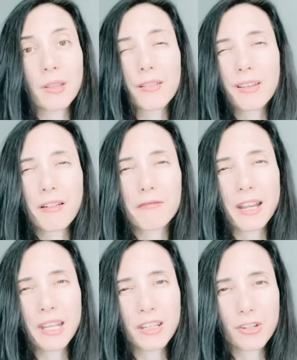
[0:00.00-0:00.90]
They're not
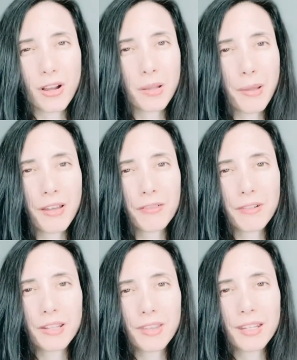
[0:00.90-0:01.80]
ready to talk about it
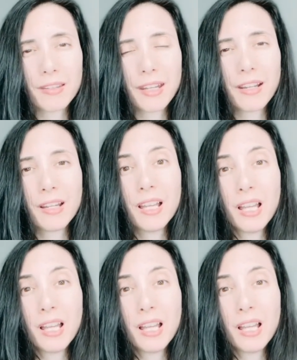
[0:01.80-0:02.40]
right then and there.